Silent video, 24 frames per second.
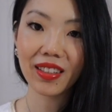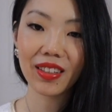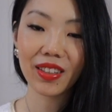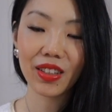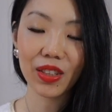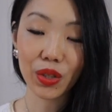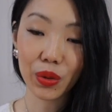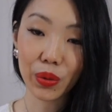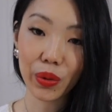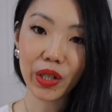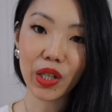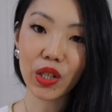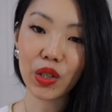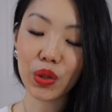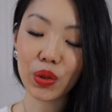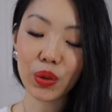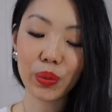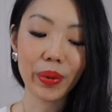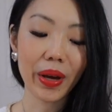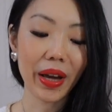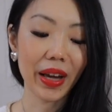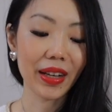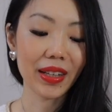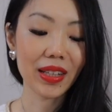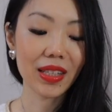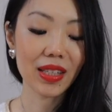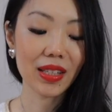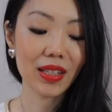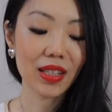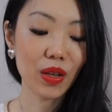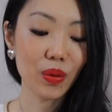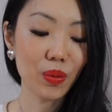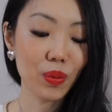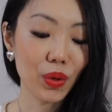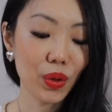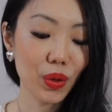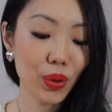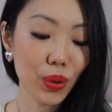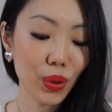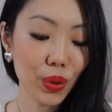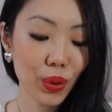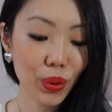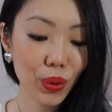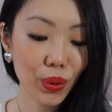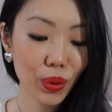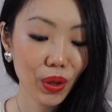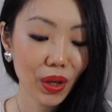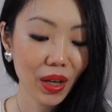the 22 bags
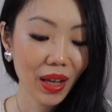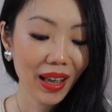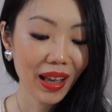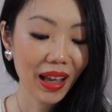debut.